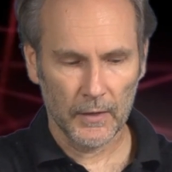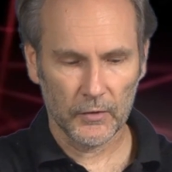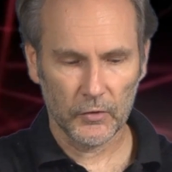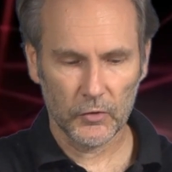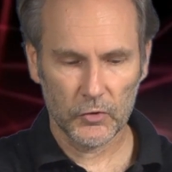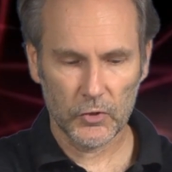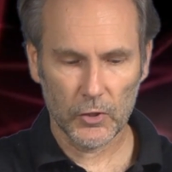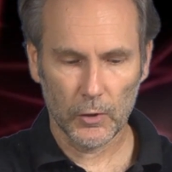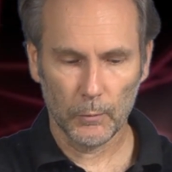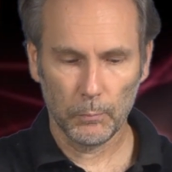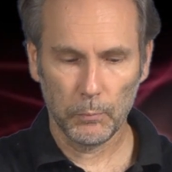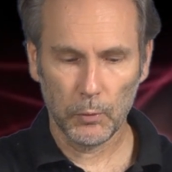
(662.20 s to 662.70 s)
as
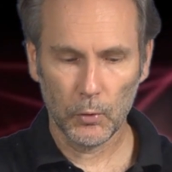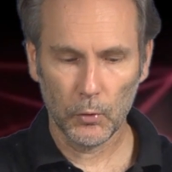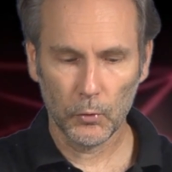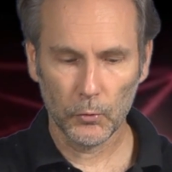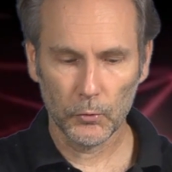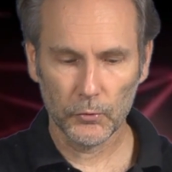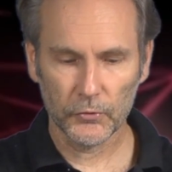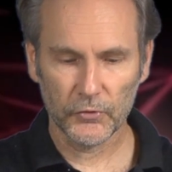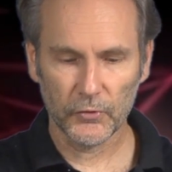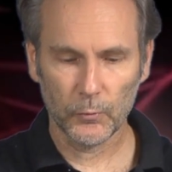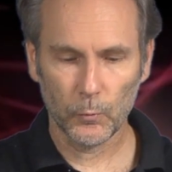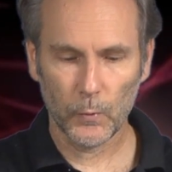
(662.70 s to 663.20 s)
the gel
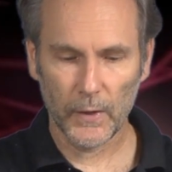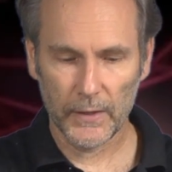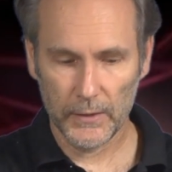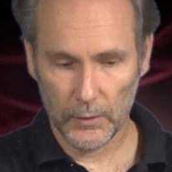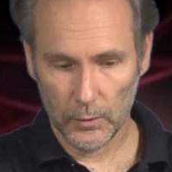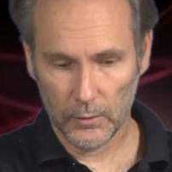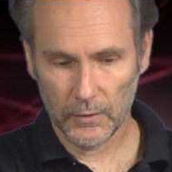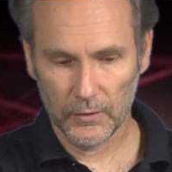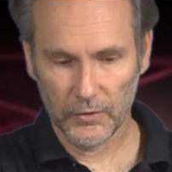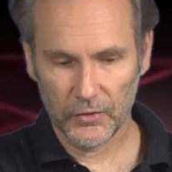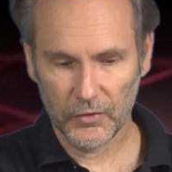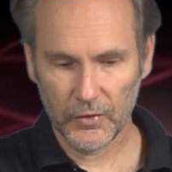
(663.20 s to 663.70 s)
pulls away,
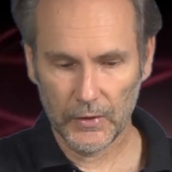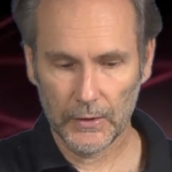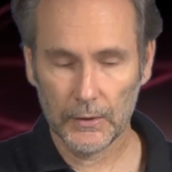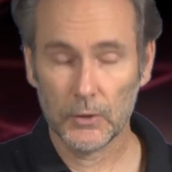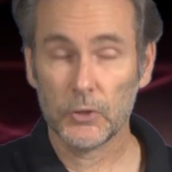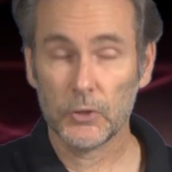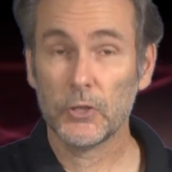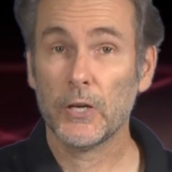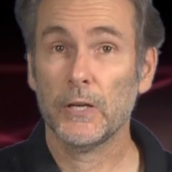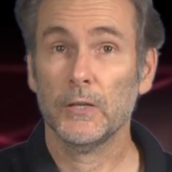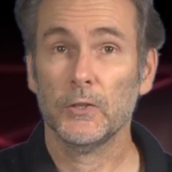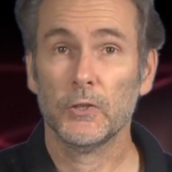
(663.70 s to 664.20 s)
you can see
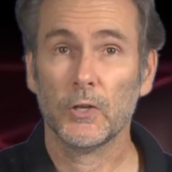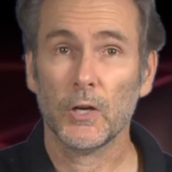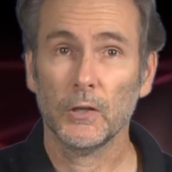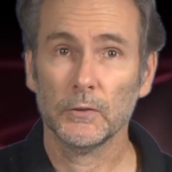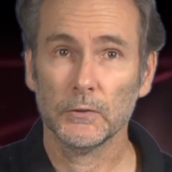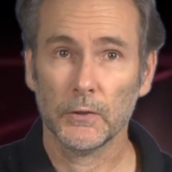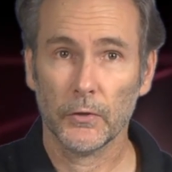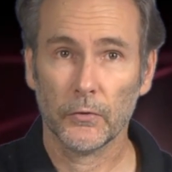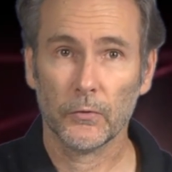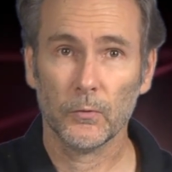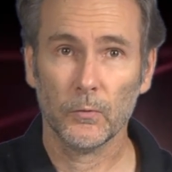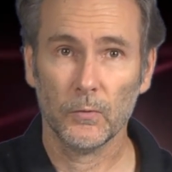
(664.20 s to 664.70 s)
it change
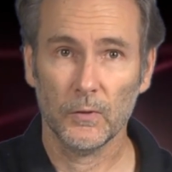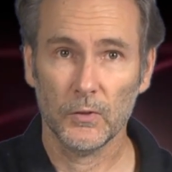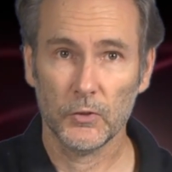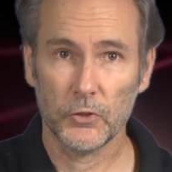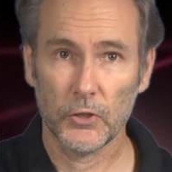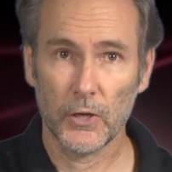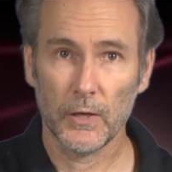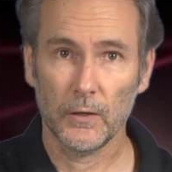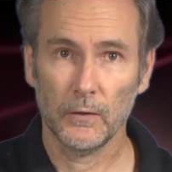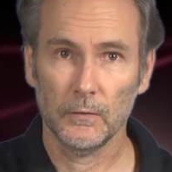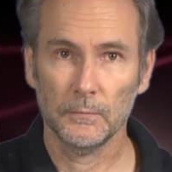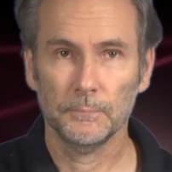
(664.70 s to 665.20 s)
color through the
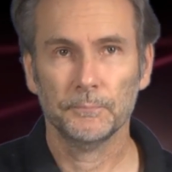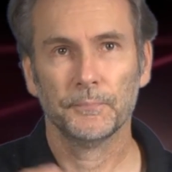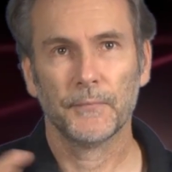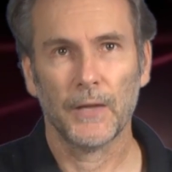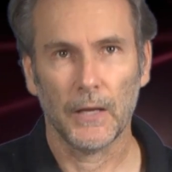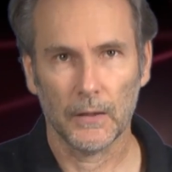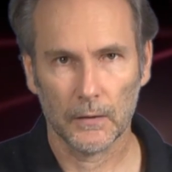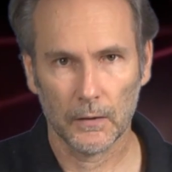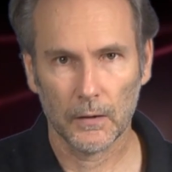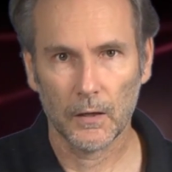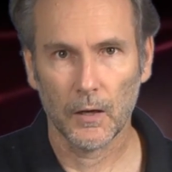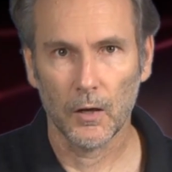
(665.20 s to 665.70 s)
gel.
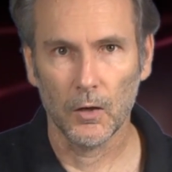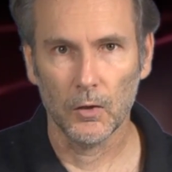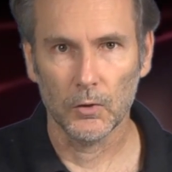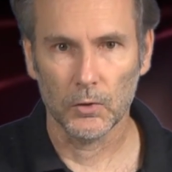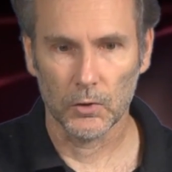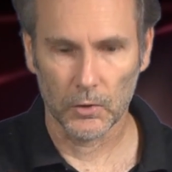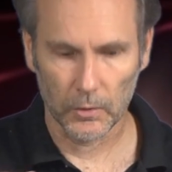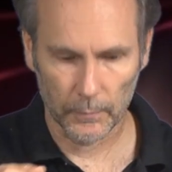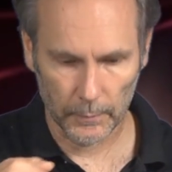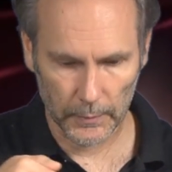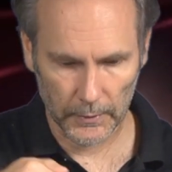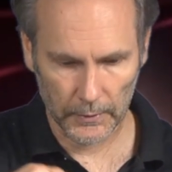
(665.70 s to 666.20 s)
Not
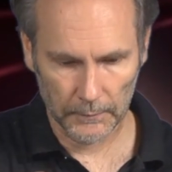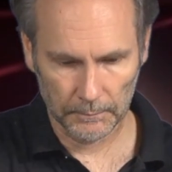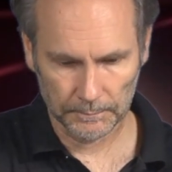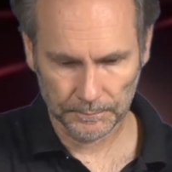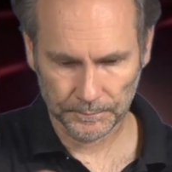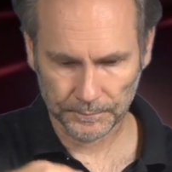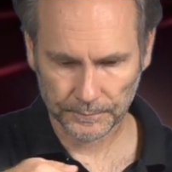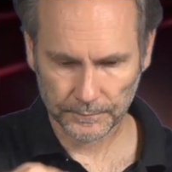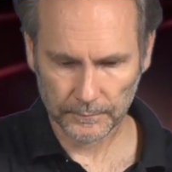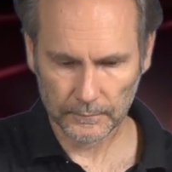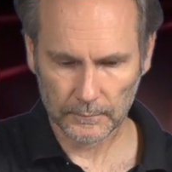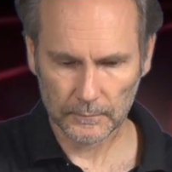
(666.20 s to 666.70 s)
color, but
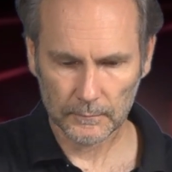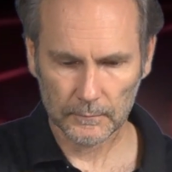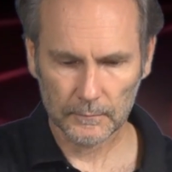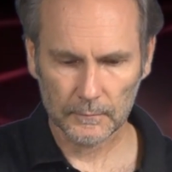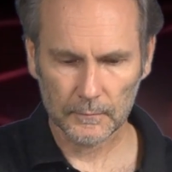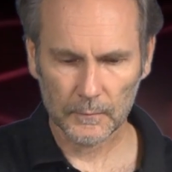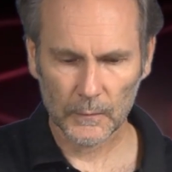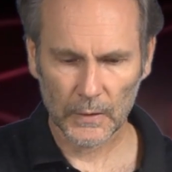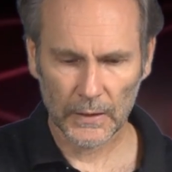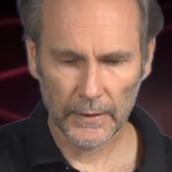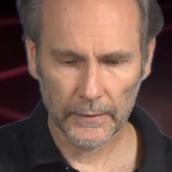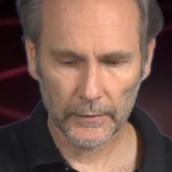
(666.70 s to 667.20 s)

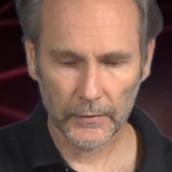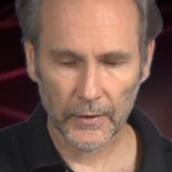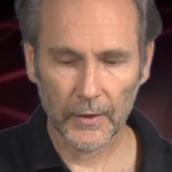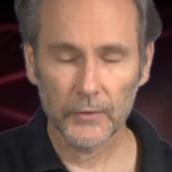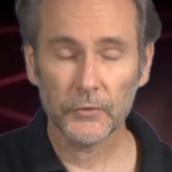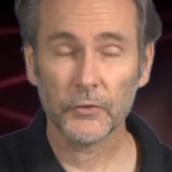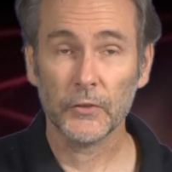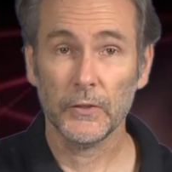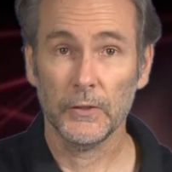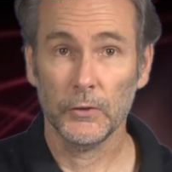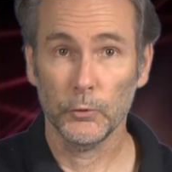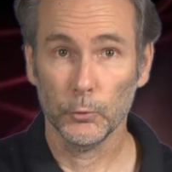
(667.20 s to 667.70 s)

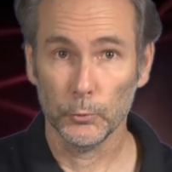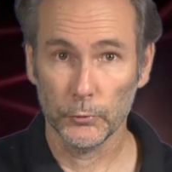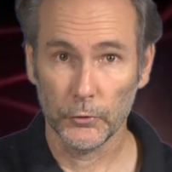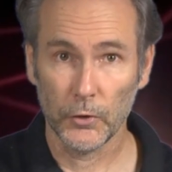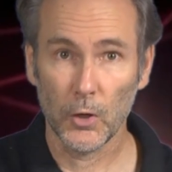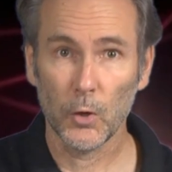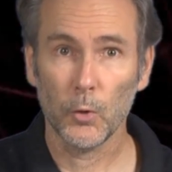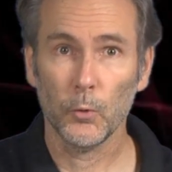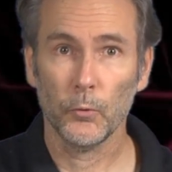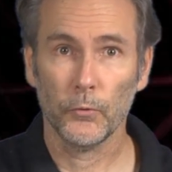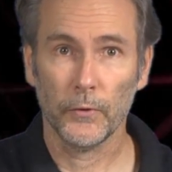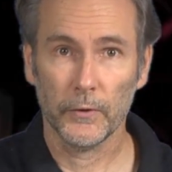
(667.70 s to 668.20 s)
intensity. You'll
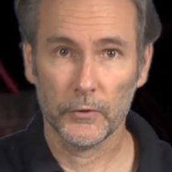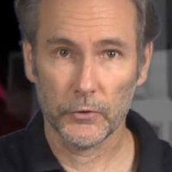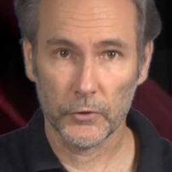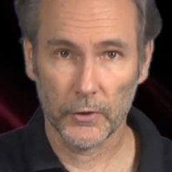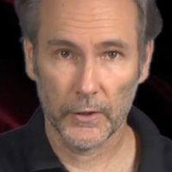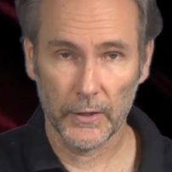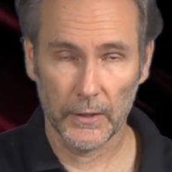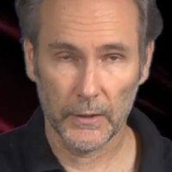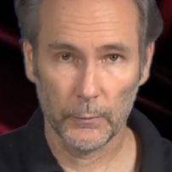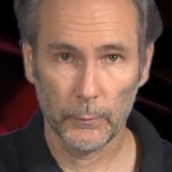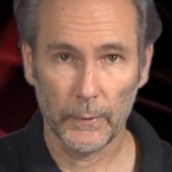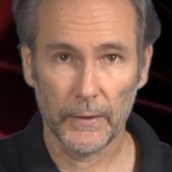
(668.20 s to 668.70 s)
know that you're
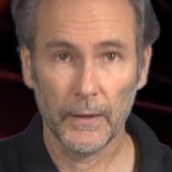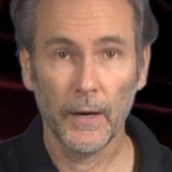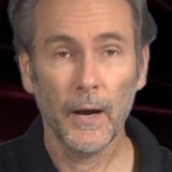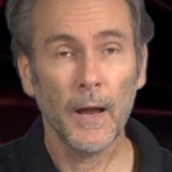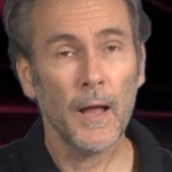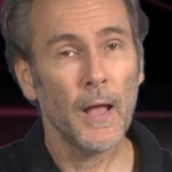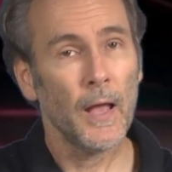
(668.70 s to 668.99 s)
getting away.